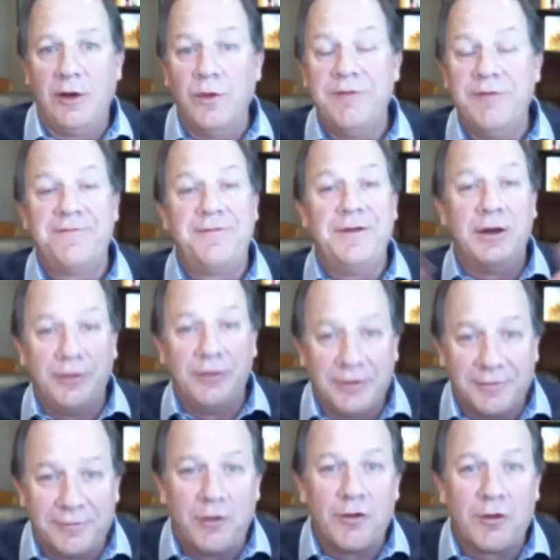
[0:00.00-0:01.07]
we filled the
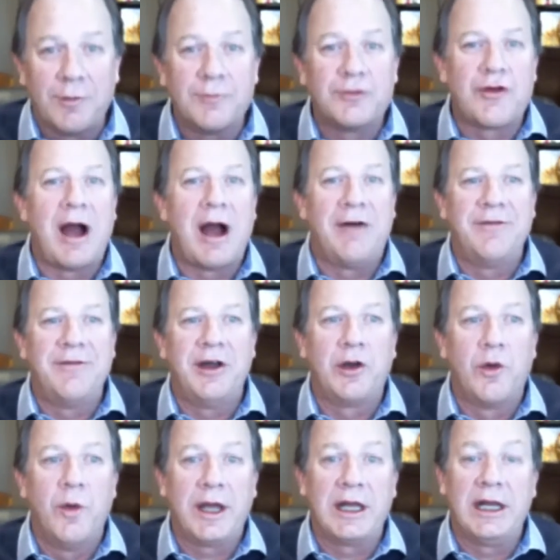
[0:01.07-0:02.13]
Fulcrum trial very
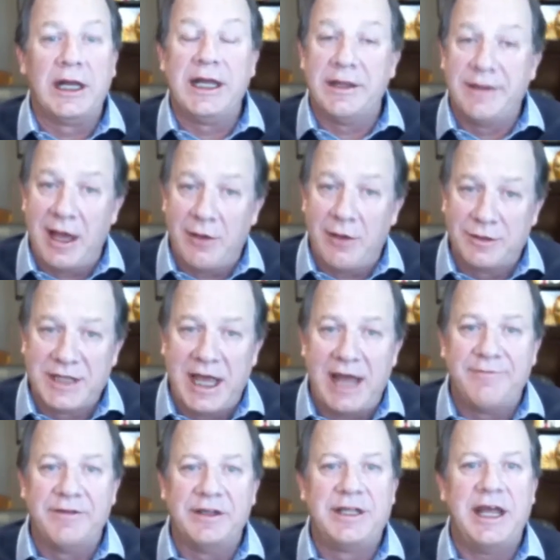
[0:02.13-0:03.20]
quickly, and that was
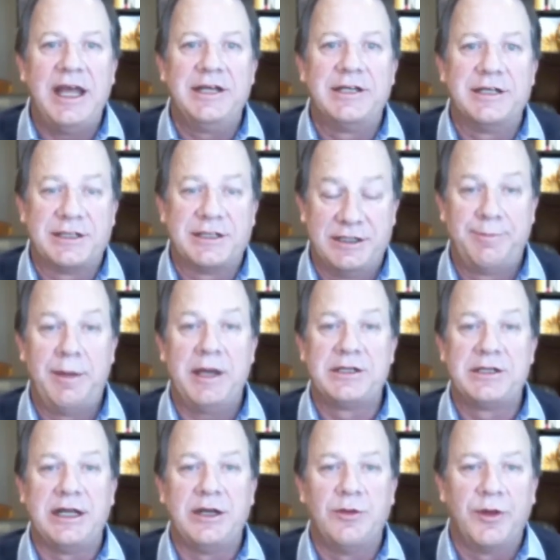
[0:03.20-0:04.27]
advantageous,
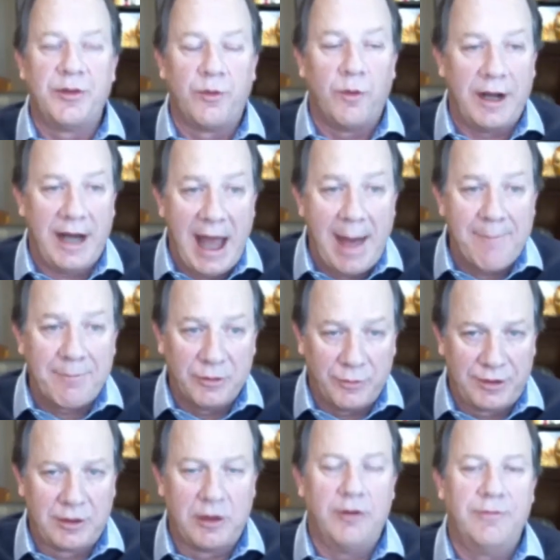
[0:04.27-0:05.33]
especially with what happened
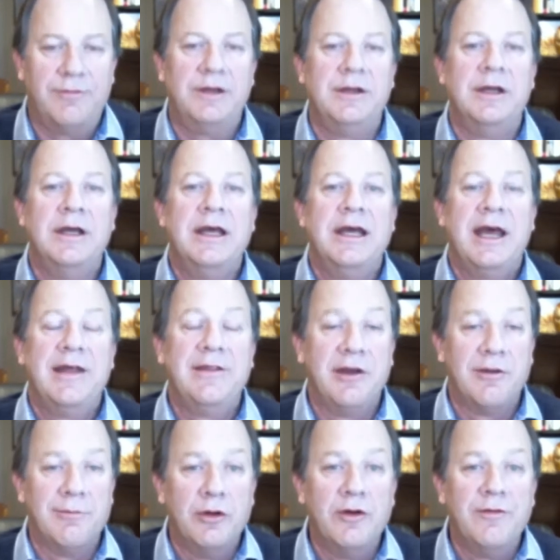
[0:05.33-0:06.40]
with COVID, and
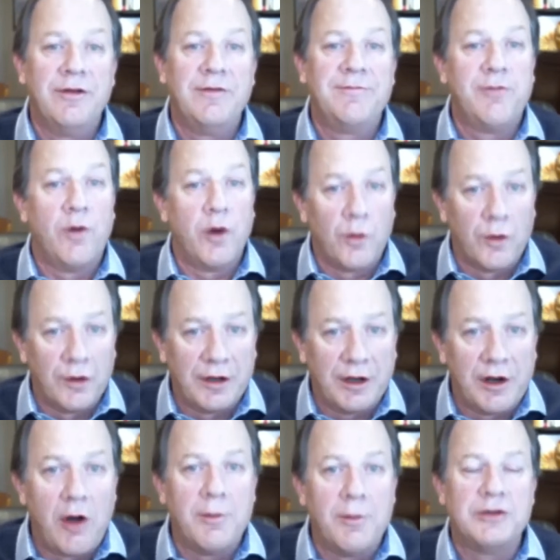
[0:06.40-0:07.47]
they're moving forward and
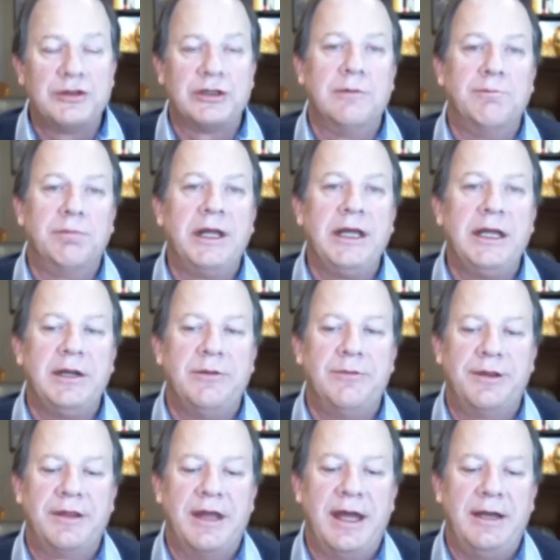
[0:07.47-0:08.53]
almost completed with